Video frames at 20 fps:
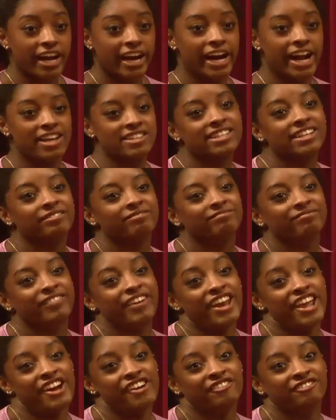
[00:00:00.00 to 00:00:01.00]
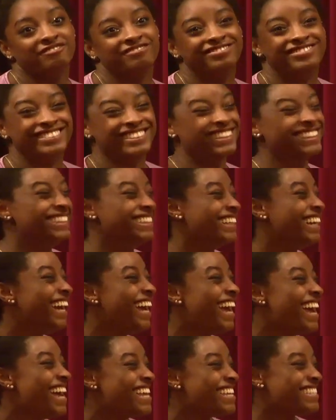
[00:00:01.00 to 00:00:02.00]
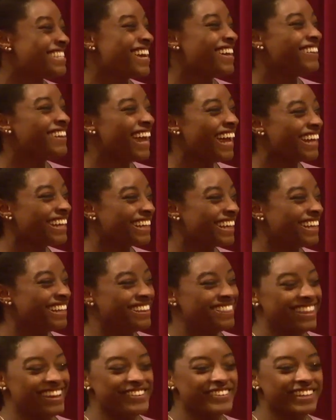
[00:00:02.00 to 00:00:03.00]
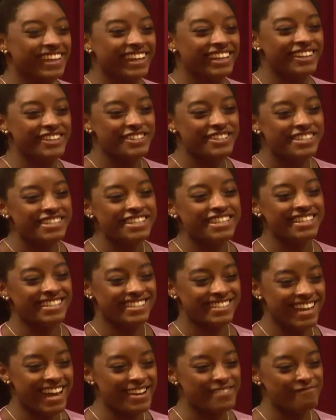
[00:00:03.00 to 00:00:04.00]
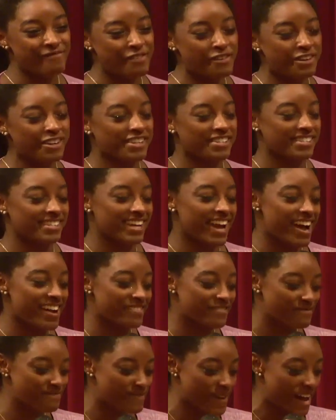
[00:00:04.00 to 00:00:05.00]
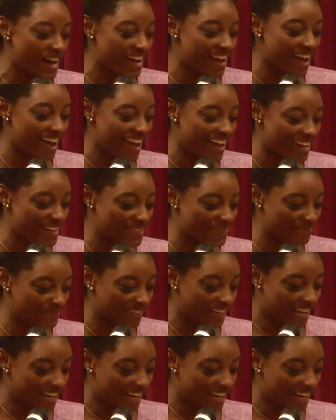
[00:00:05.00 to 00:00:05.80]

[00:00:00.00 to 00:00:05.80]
And I was like, no. So like they were like, you just need to say more stuff, but um,